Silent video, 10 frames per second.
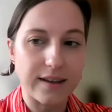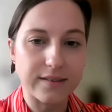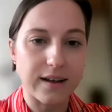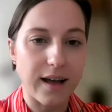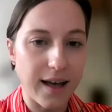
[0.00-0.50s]

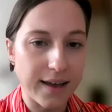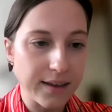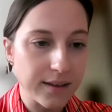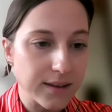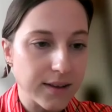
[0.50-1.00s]
stakes are
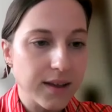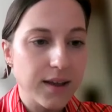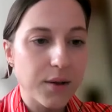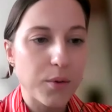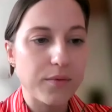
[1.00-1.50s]
high.
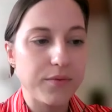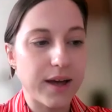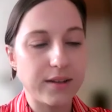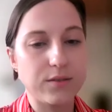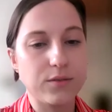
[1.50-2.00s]

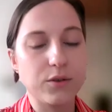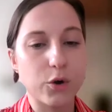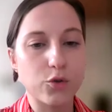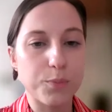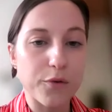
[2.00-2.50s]
That
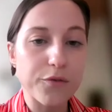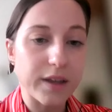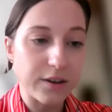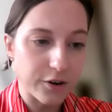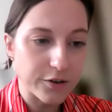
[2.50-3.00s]
goes both
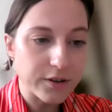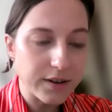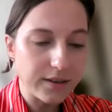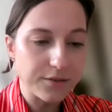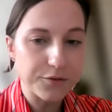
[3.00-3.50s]

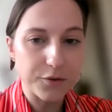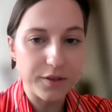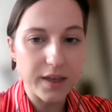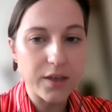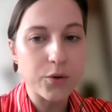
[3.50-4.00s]
internally for
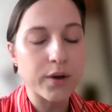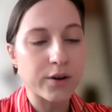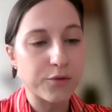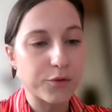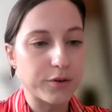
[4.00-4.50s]
the EU
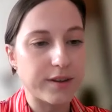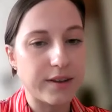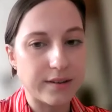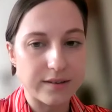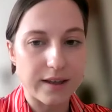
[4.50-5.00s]
and, of course,
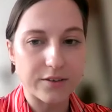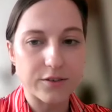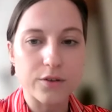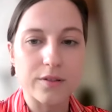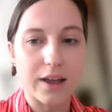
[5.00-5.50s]
in its
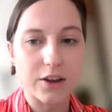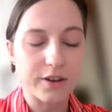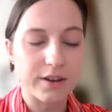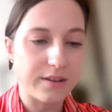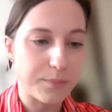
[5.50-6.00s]
external
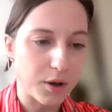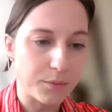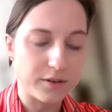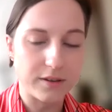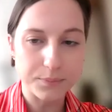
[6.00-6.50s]
action and
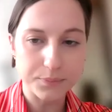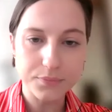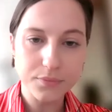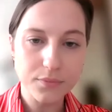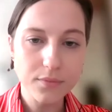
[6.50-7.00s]
diplomacy.
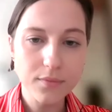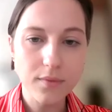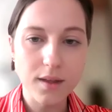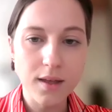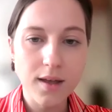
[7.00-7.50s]

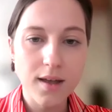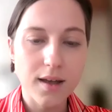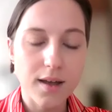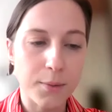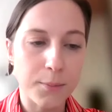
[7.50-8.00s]

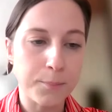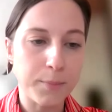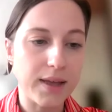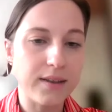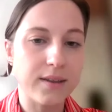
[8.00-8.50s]

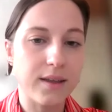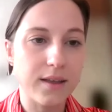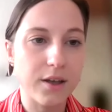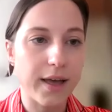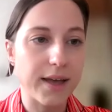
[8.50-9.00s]
And
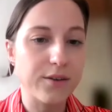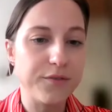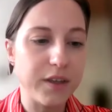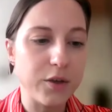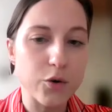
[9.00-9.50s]
ahead
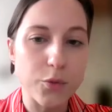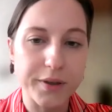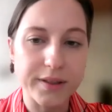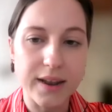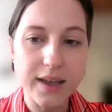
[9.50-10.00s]
of the
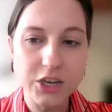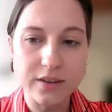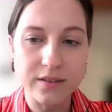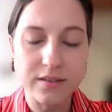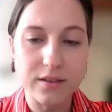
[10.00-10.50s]
European
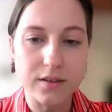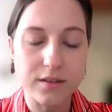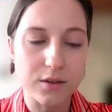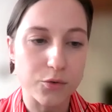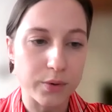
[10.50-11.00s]
elections,
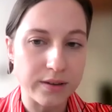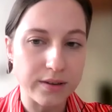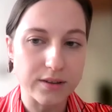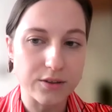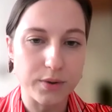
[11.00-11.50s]
the Green
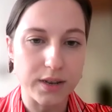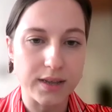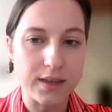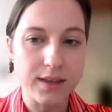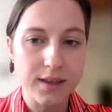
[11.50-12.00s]
Deal is
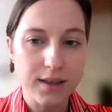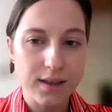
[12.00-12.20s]
really